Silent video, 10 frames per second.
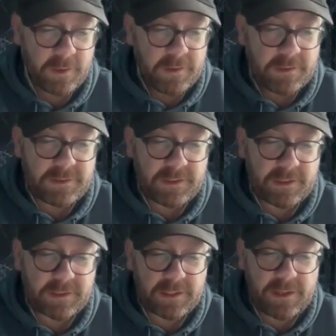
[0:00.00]

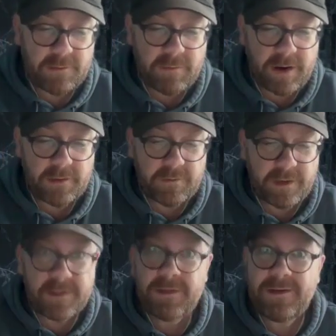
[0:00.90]
Suddenly the rat
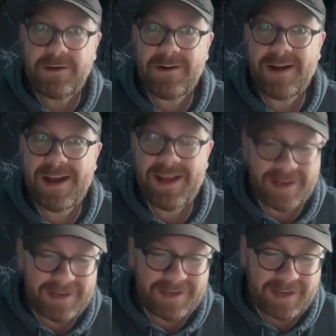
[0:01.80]
cried,
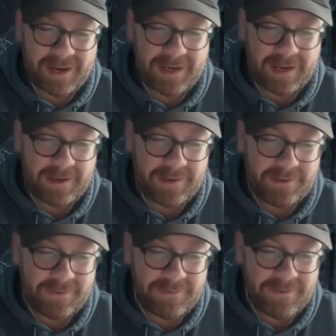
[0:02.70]
"Hooray!" and then,
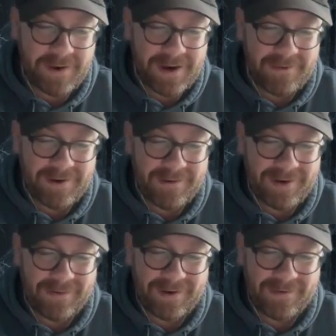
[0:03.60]
"Hooray, hooray,
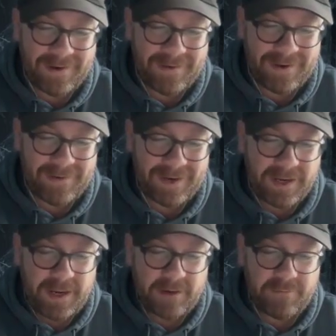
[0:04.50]
hooray, hooray, hooray, hooray,"
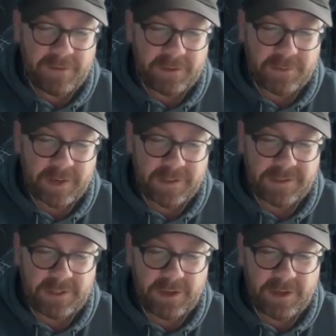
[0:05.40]
and fell to
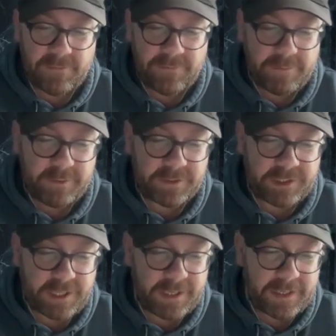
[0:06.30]
executing a feeble
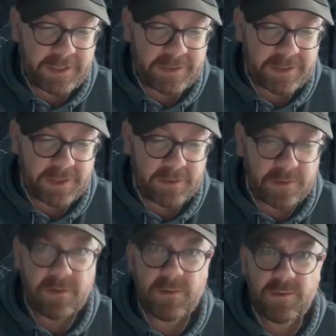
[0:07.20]
jig in the snow.
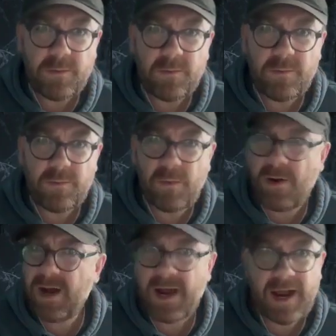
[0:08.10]

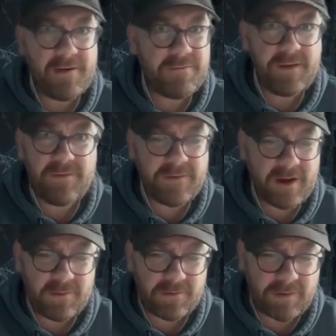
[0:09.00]
"What have you
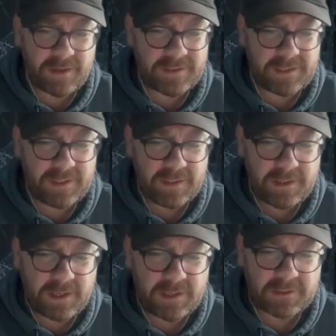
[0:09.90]
found, Ratty?"
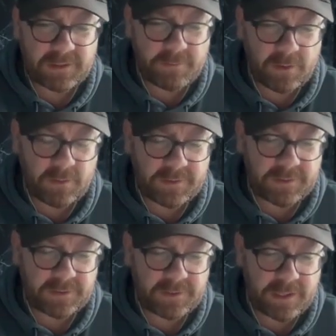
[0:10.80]
asked the mole,
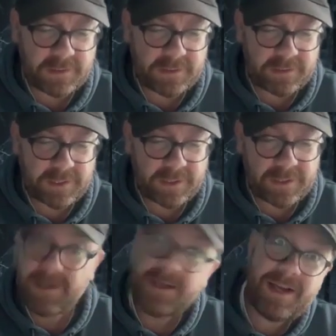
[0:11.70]
still nursing his leg.
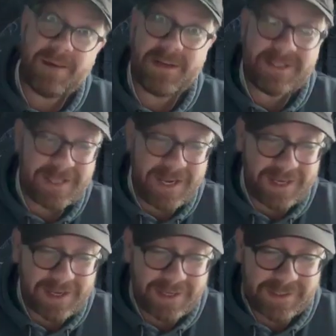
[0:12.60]
"Come and
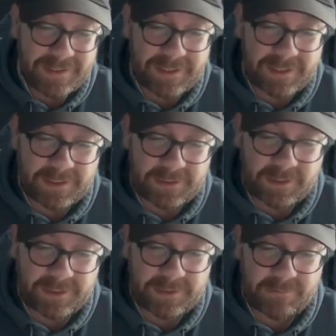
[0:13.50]
see," said the
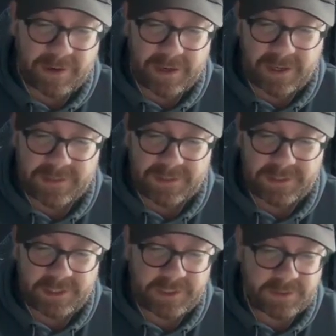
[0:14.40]
delighted rat as he
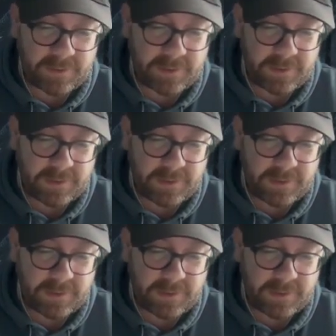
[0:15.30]
jigged on.